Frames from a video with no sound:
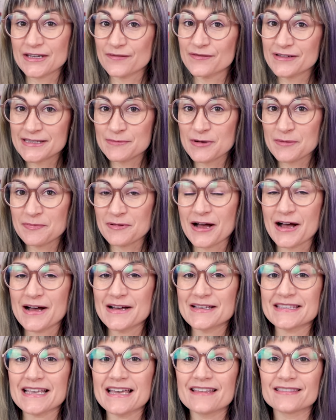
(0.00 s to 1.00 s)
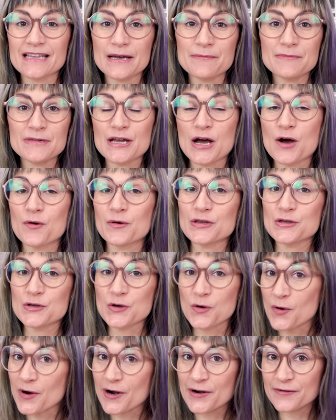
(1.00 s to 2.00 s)
give it some applause, and let me know what
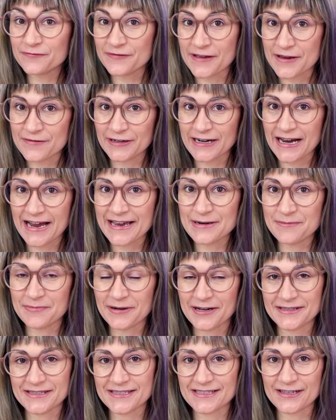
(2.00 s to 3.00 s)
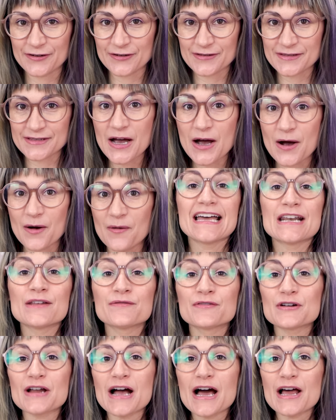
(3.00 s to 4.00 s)
your favorite kind of buttons are to sew. And
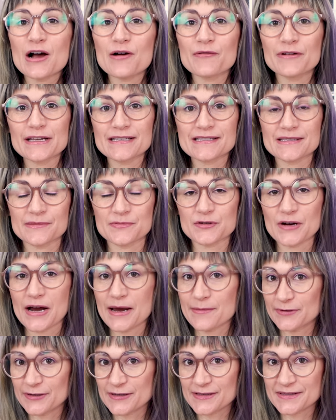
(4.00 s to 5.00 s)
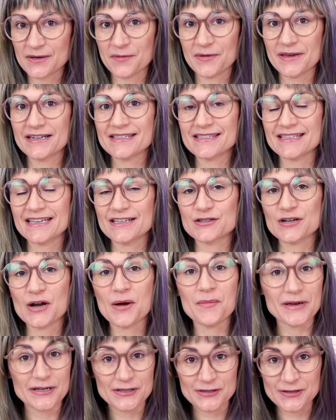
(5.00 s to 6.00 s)
if you're not already a subscriber to Sew Anastasia
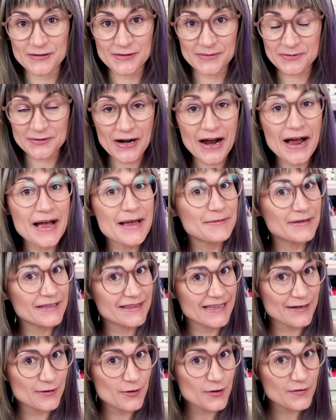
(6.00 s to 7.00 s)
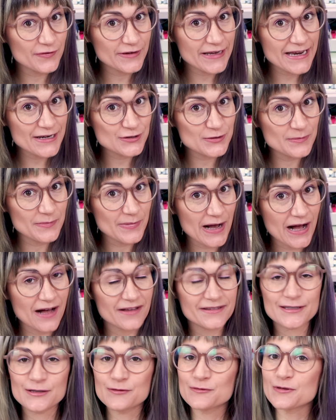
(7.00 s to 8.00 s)
Now, make sure you subscribe, hit that notification
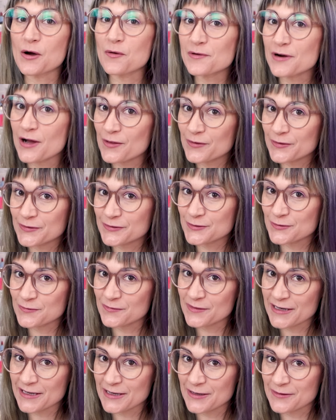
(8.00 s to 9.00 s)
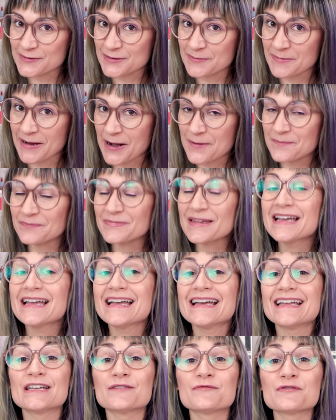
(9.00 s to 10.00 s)
bell so you know when all those new videos come out.
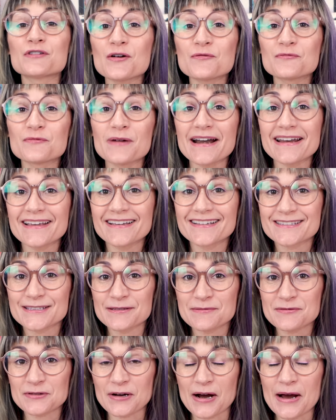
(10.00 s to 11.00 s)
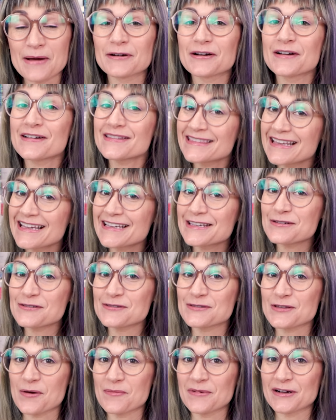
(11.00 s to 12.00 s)
And if you're already a subscriber, thank you
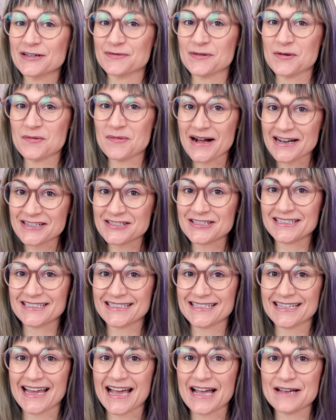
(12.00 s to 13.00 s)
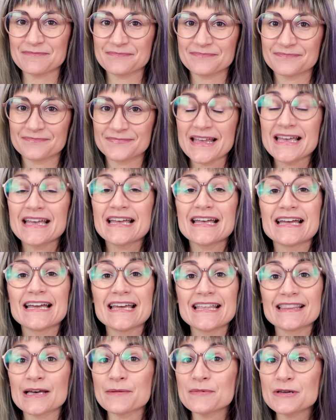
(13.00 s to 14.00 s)
so much for watching today.
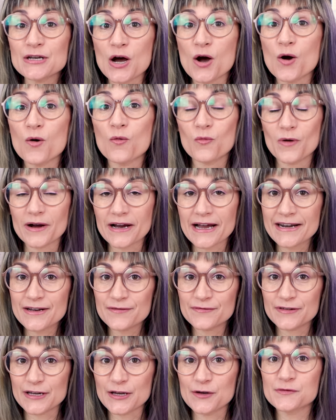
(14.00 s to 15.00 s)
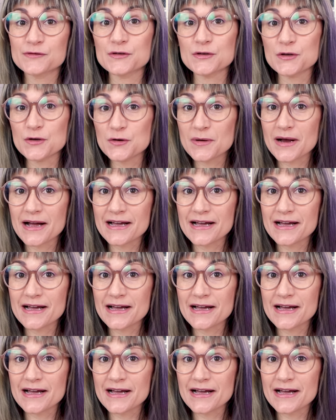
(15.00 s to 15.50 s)
And let me know what kind of videos you